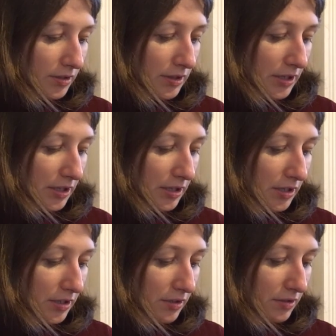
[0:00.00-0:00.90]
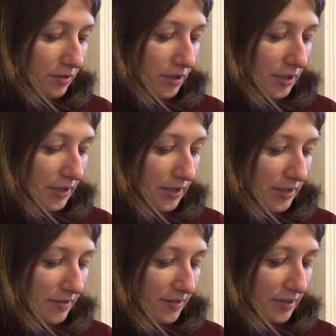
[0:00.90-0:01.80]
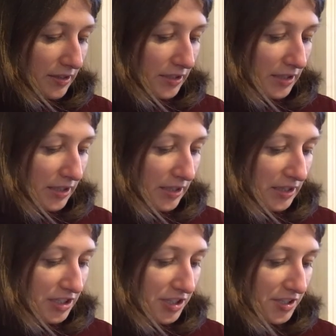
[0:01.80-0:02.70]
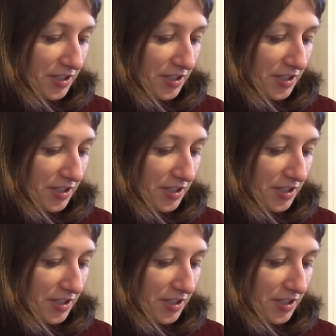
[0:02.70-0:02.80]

No, it does not.